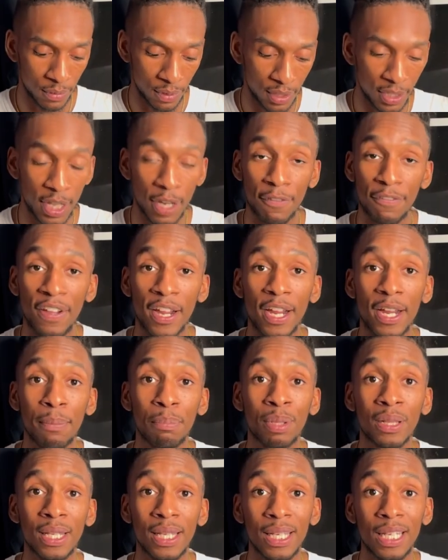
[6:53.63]
they're very
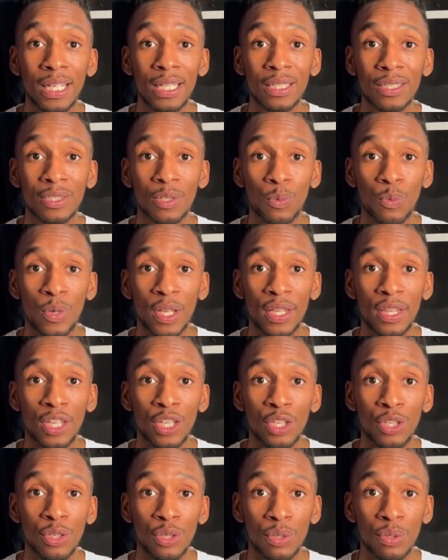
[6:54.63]
pleased with
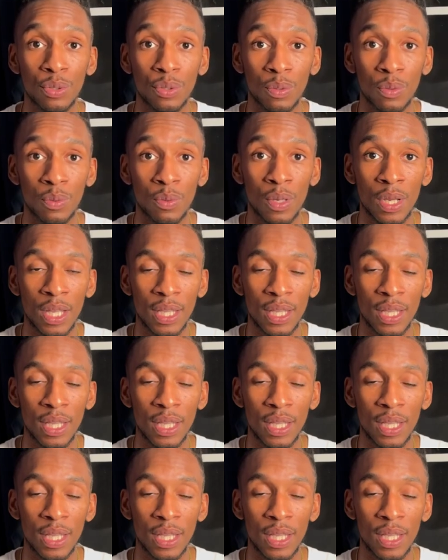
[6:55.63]
you